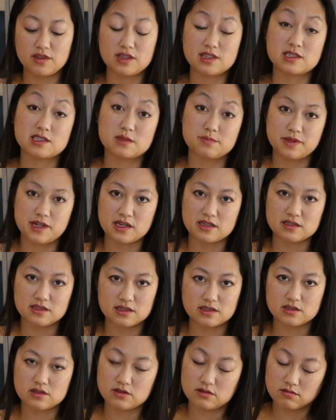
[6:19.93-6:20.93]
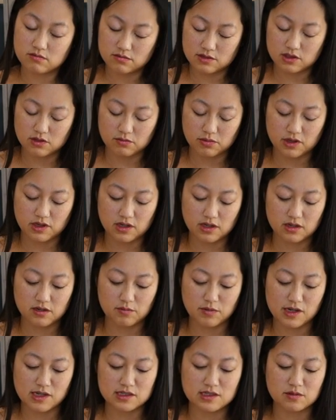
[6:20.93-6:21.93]
This is plastic, so don't put it in a
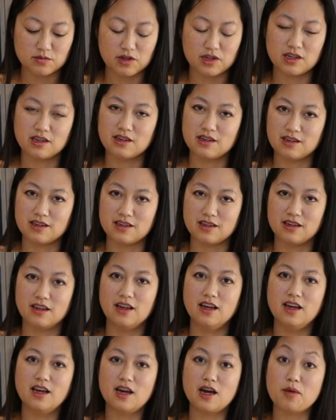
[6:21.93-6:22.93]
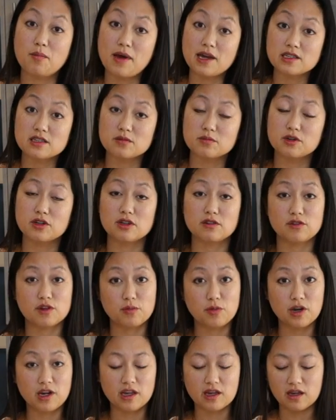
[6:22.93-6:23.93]
plastic, put it in a metal bowl if you're
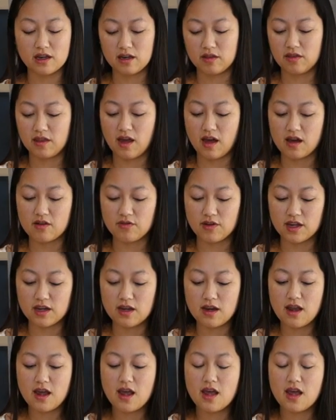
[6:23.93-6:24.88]
putting it in the oven.